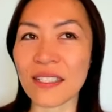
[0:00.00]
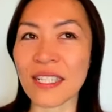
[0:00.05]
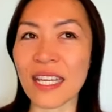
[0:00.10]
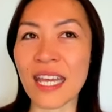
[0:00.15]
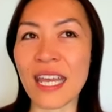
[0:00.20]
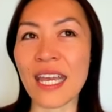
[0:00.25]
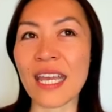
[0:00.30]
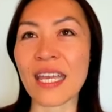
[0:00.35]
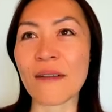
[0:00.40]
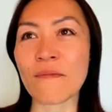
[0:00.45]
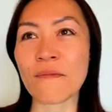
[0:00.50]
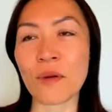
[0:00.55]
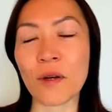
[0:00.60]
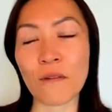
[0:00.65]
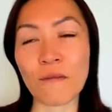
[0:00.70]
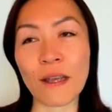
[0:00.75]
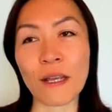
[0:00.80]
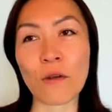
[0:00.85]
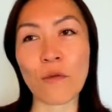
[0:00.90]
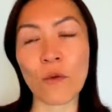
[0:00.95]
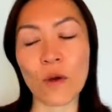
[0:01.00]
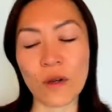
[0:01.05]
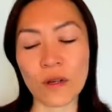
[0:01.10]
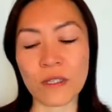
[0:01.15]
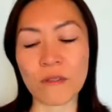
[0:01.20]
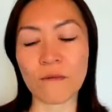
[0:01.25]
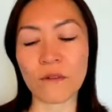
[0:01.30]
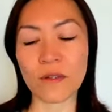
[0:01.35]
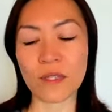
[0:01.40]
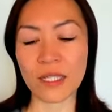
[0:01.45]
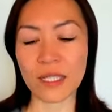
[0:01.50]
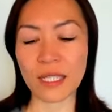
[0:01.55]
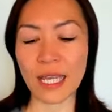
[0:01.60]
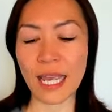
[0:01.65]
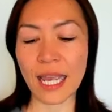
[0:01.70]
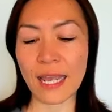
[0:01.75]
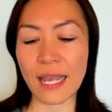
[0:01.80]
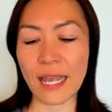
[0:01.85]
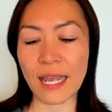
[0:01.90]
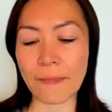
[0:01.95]
day, perfect words for
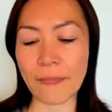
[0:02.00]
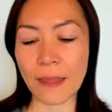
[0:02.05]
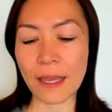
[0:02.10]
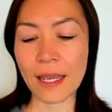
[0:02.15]
today.